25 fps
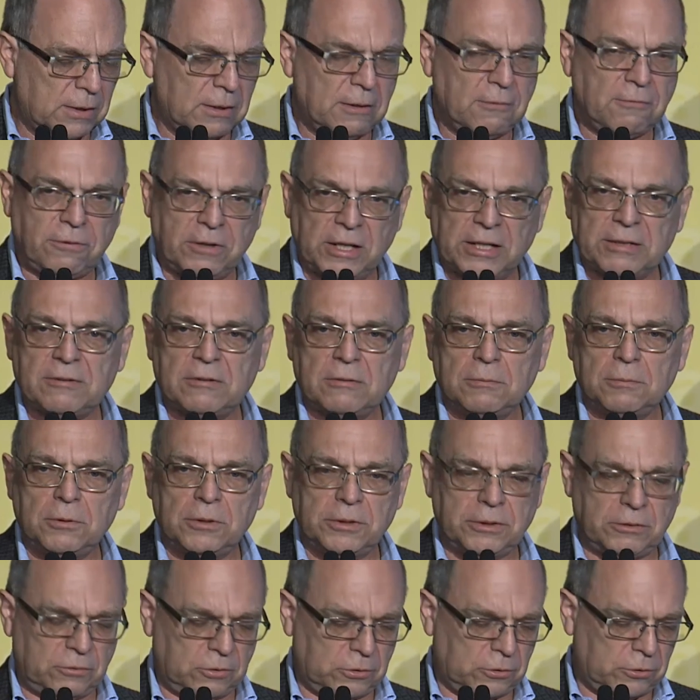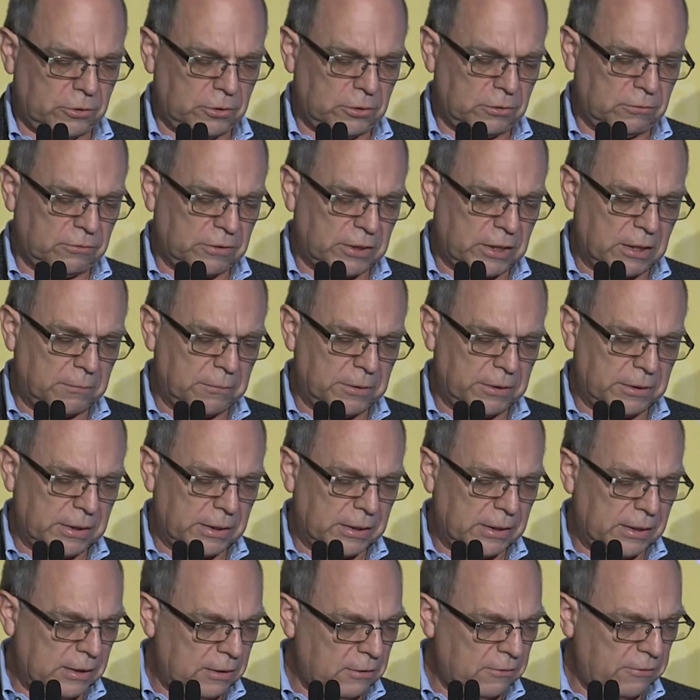flexible interior environment,
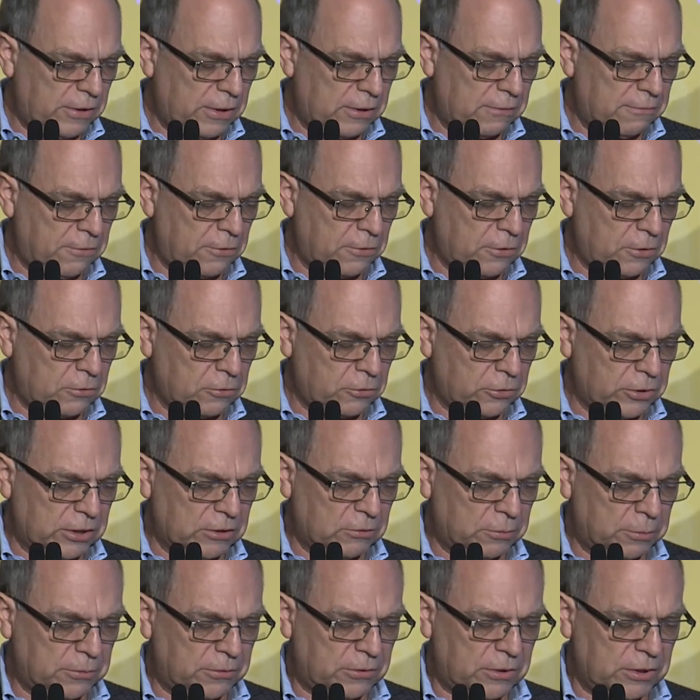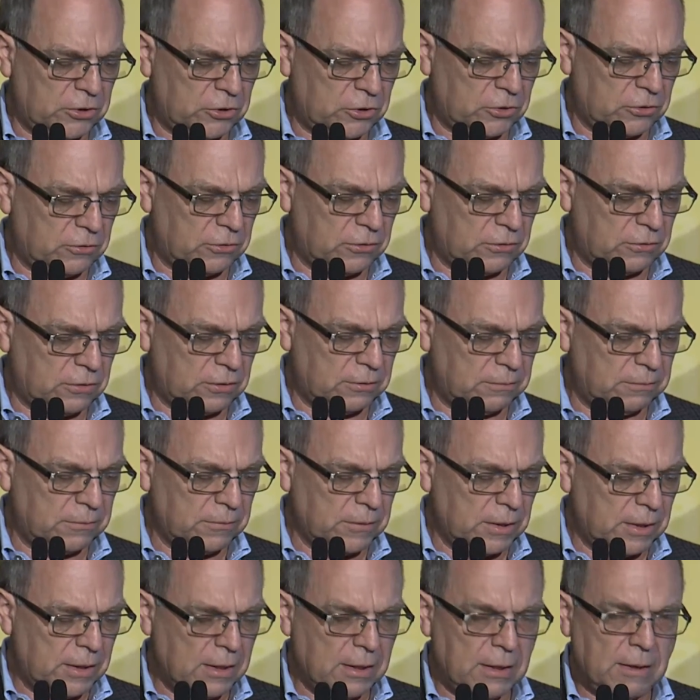and innovative vertical transportation system,
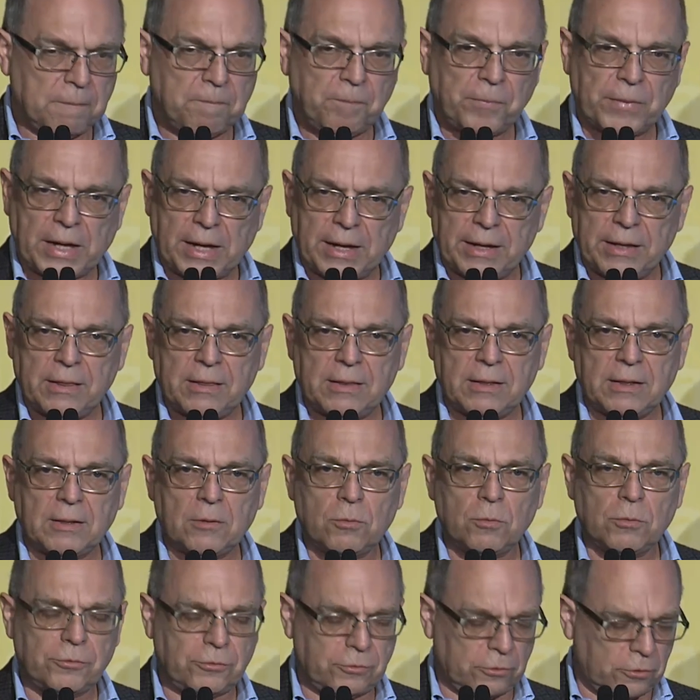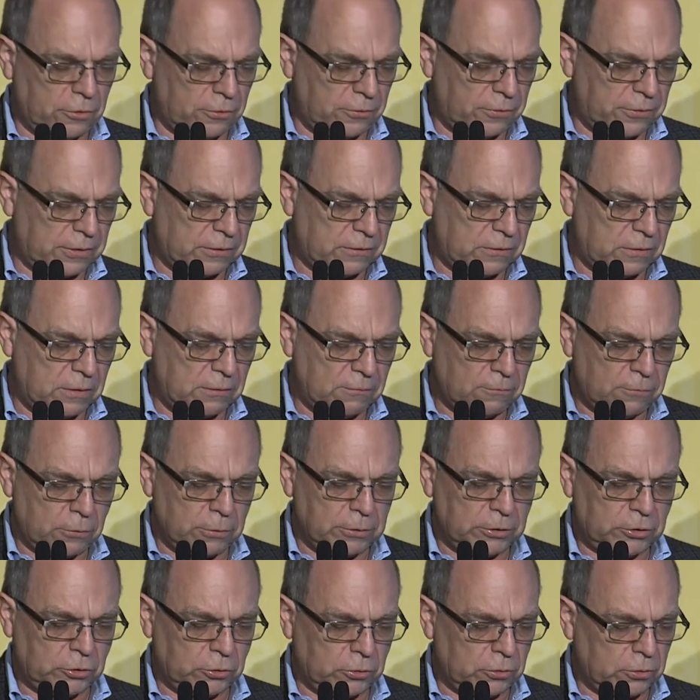I think will serve as an
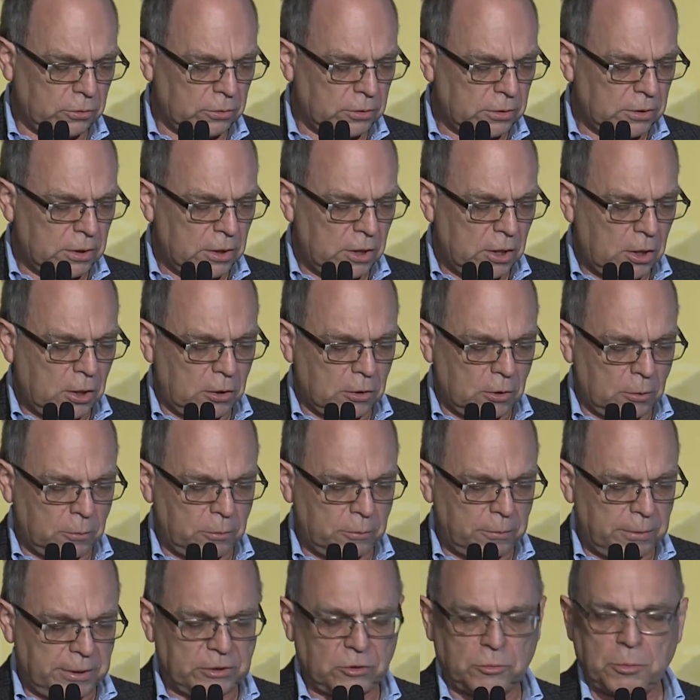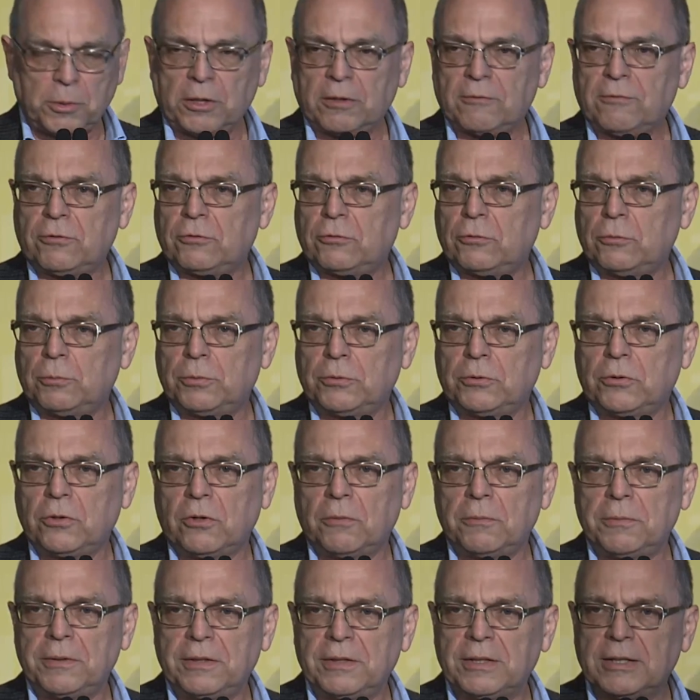influential global benchmark for super
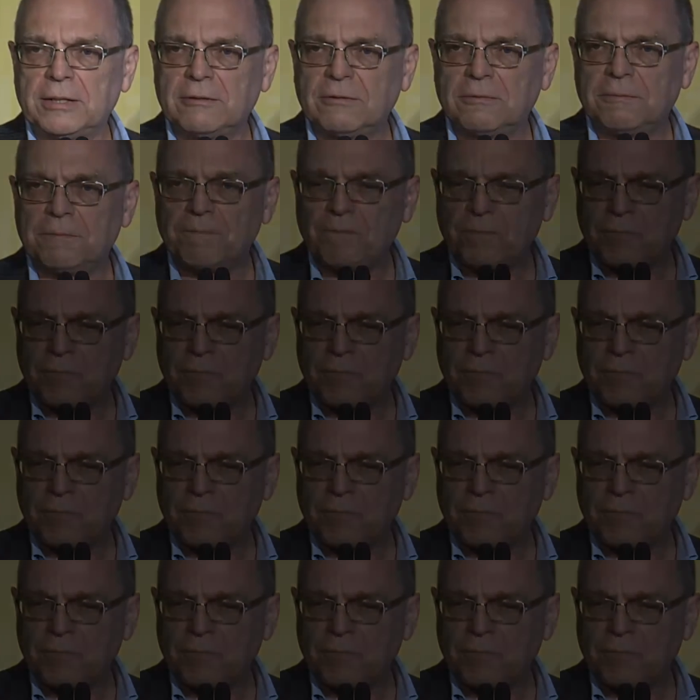tall buildings.